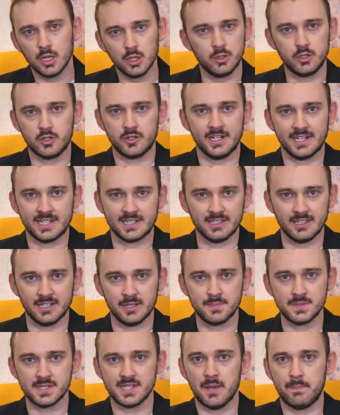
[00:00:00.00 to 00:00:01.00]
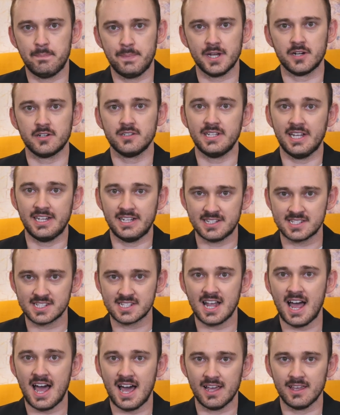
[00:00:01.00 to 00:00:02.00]
lunar eclipse appeared in the
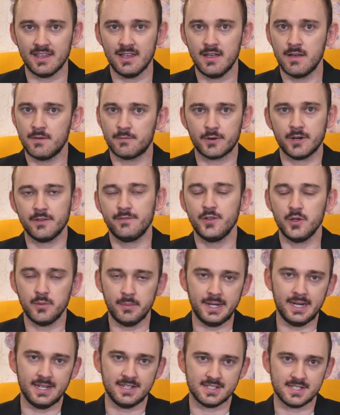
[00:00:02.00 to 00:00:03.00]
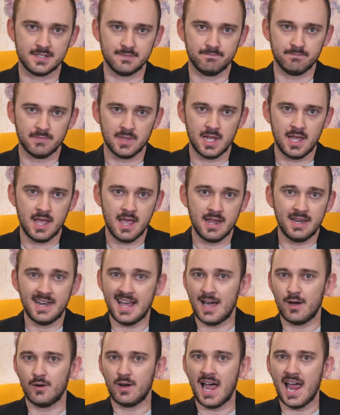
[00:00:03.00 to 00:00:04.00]
sky for a few minutes.
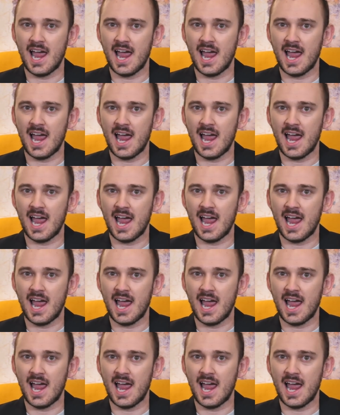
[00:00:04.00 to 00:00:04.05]
Now,